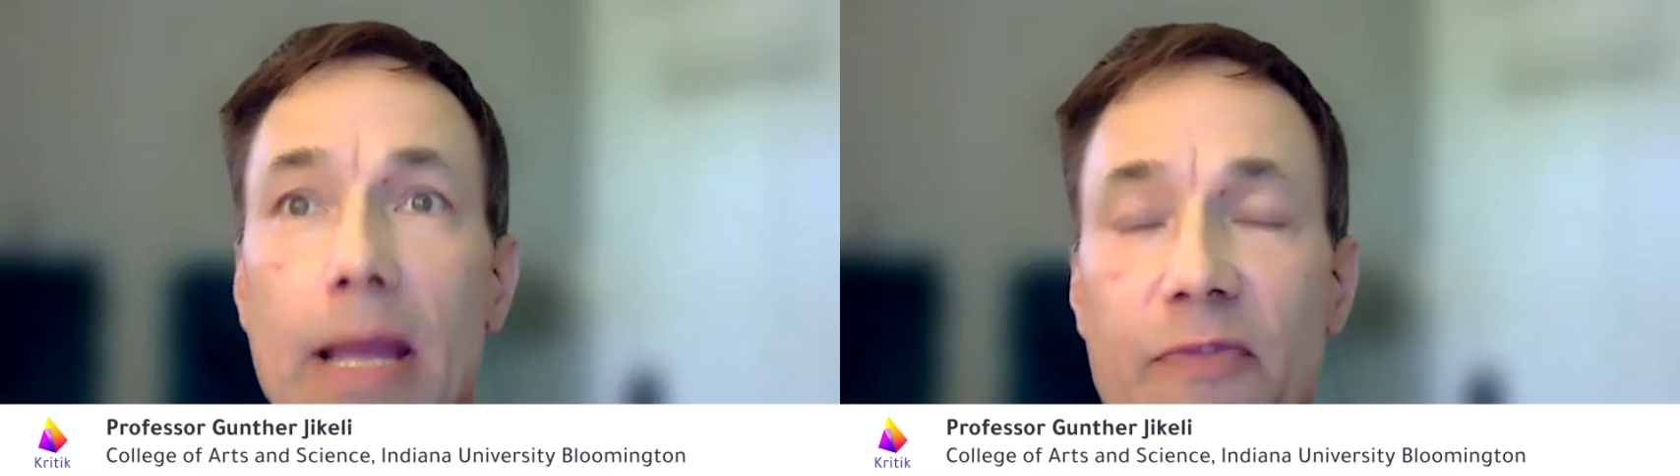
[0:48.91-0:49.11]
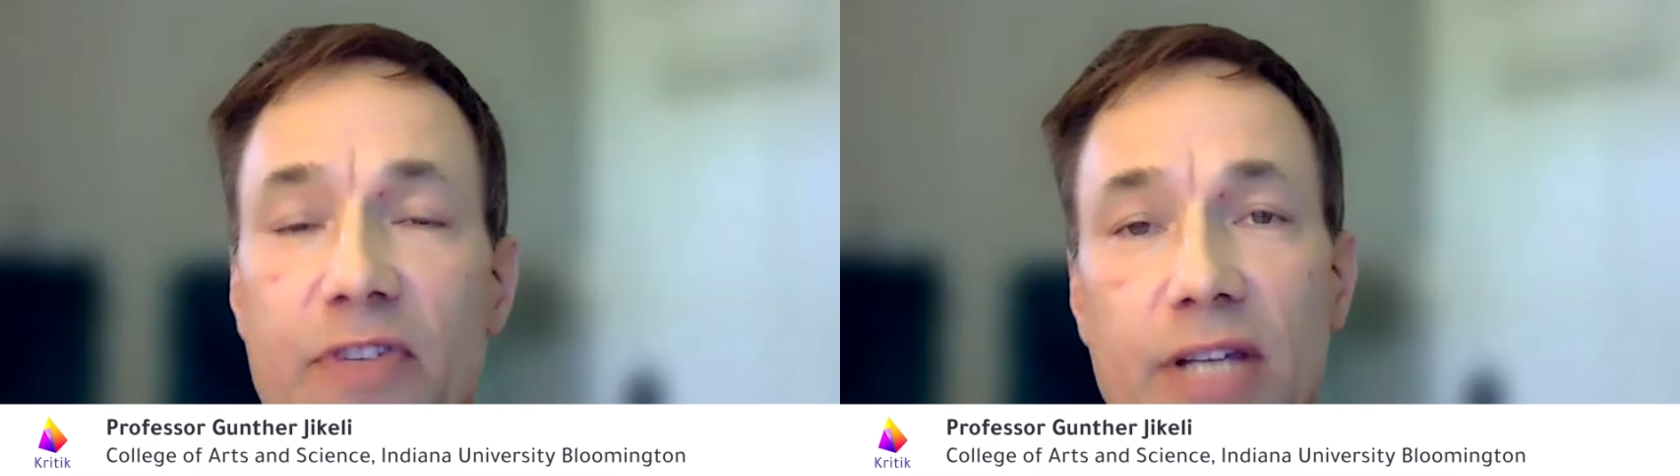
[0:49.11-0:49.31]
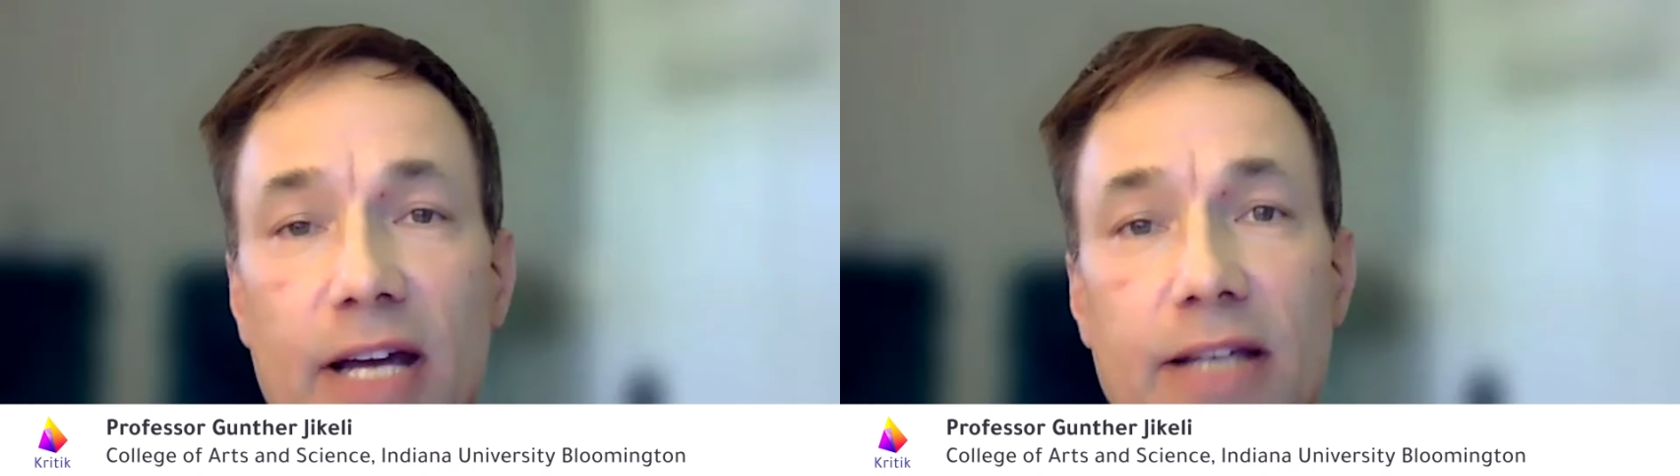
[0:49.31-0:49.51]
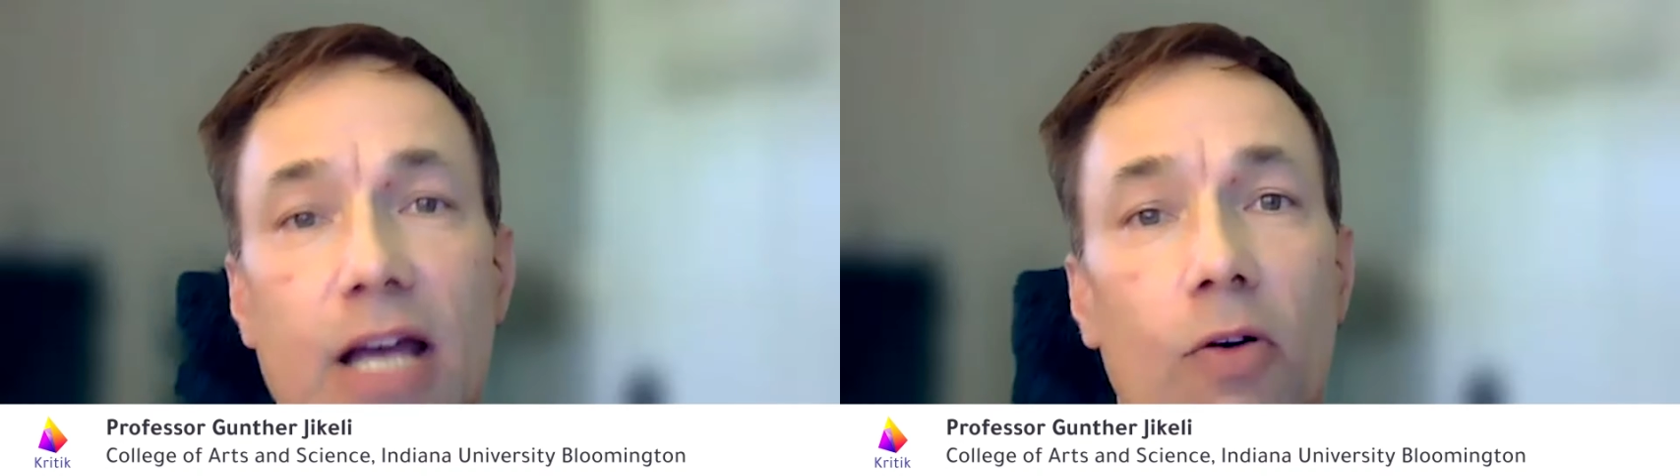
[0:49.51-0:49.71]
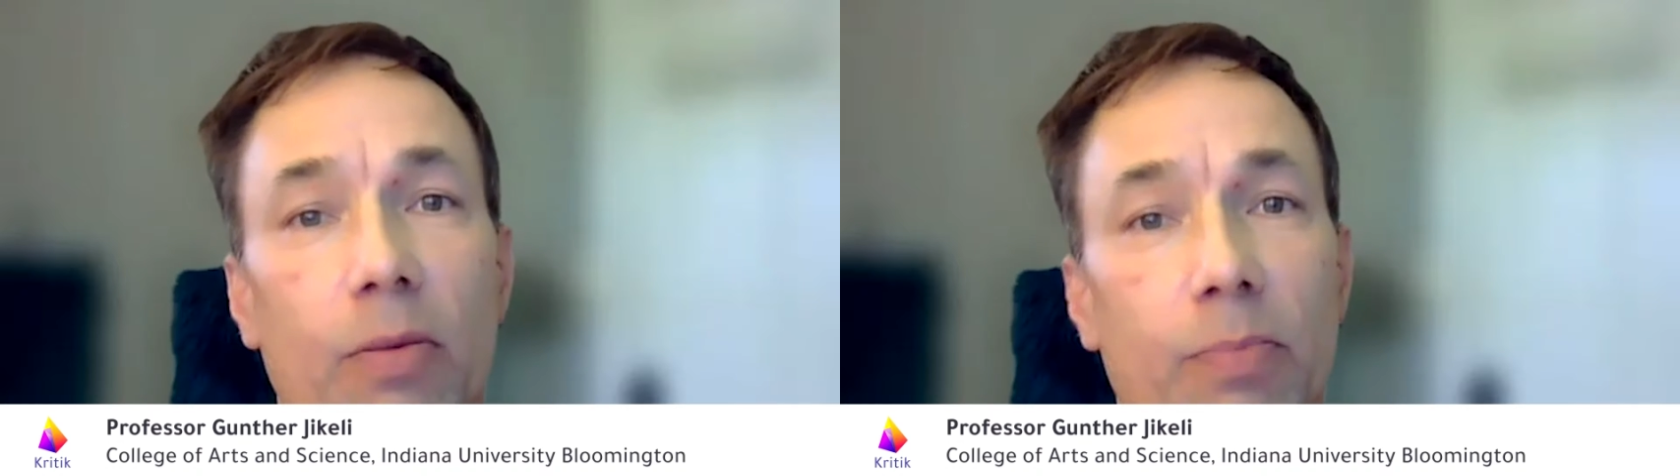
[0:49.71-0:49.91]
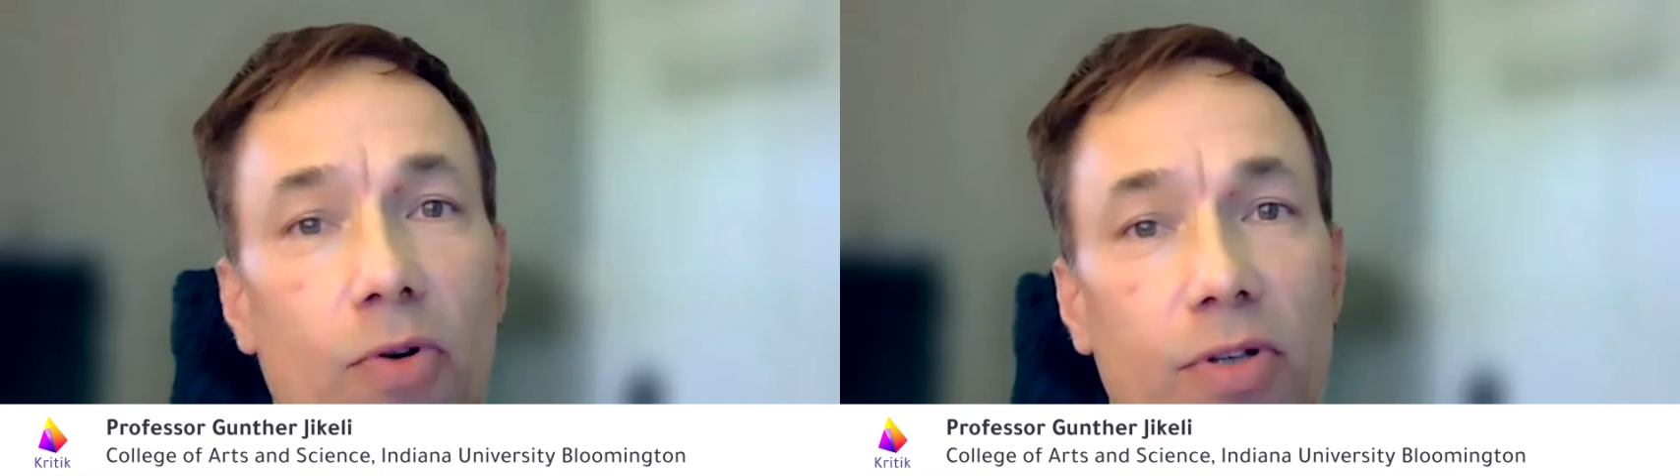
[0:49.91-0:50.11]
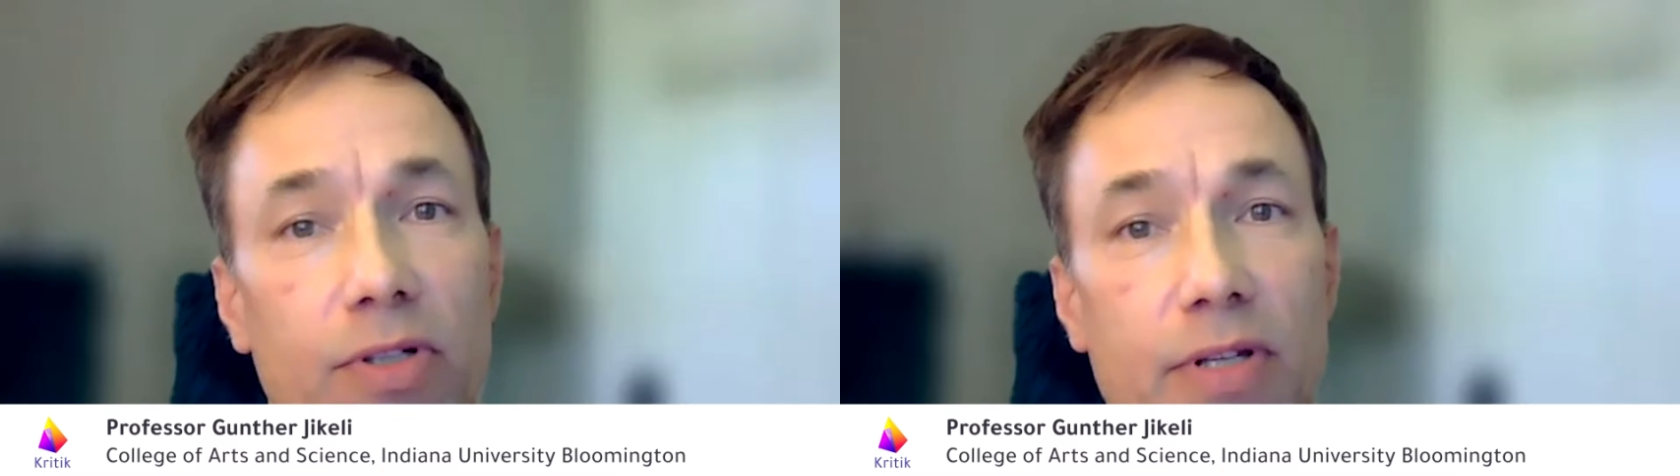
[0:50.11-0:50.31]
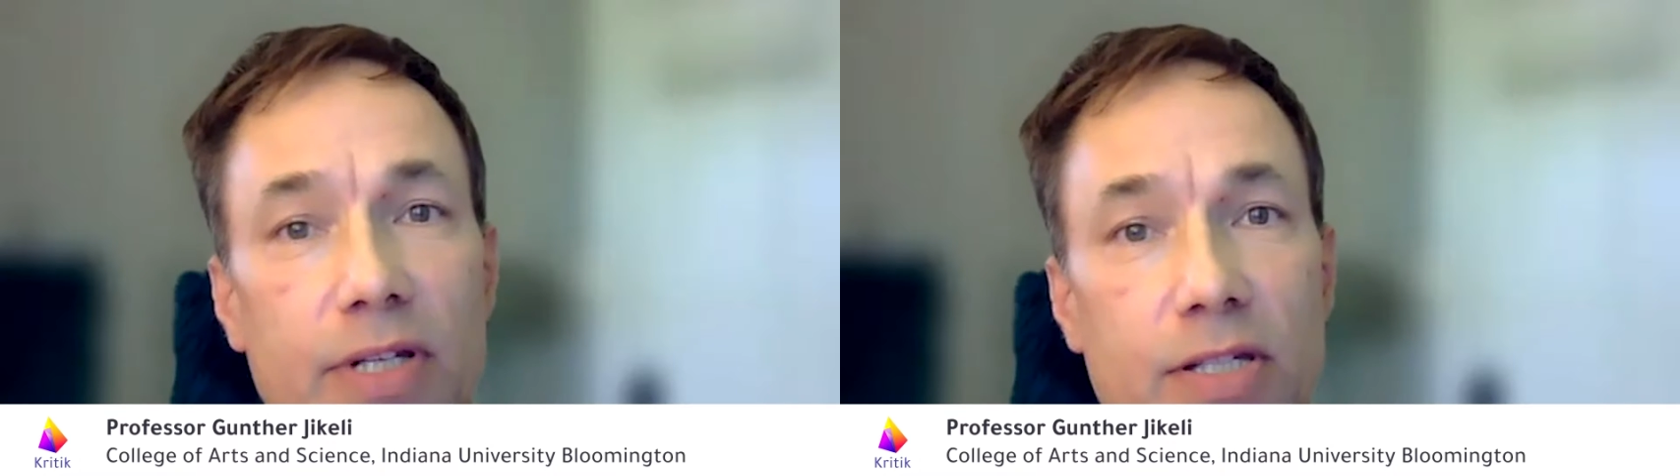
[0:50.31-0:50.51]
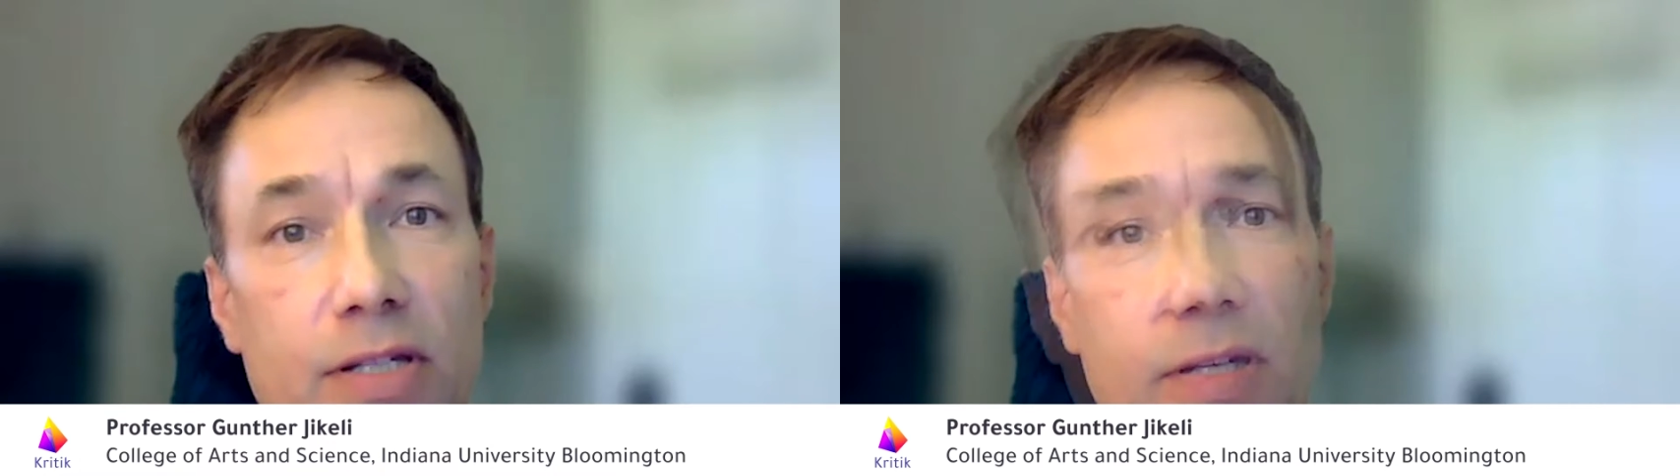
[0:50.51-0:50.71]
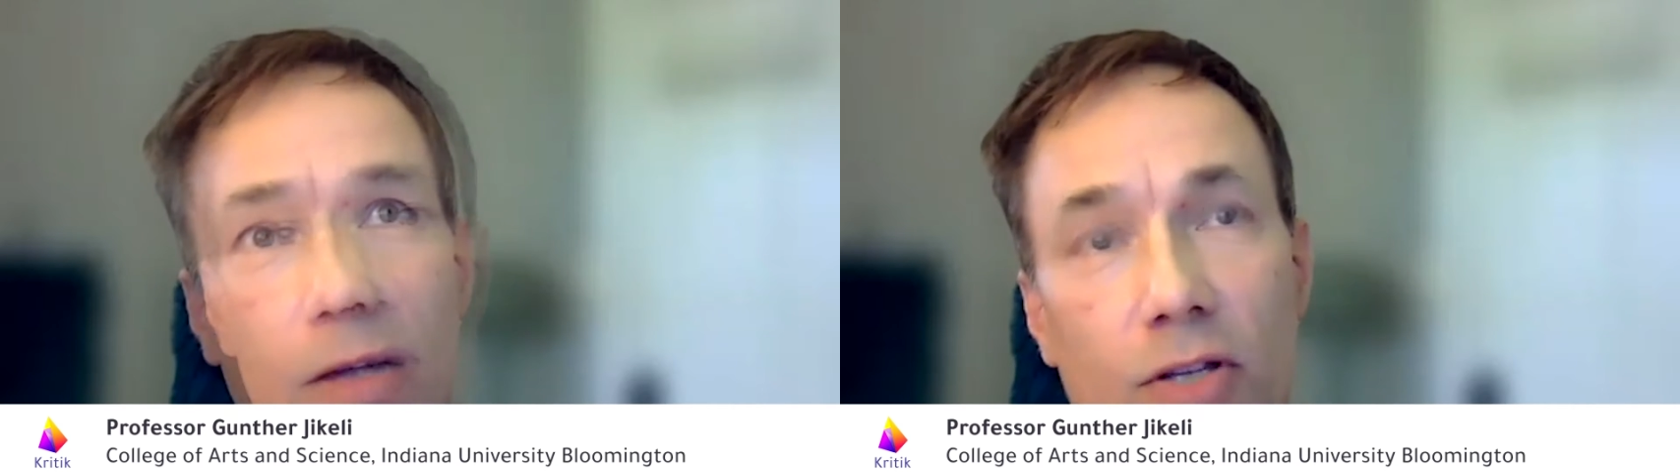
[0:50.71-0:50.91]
emphasize how important this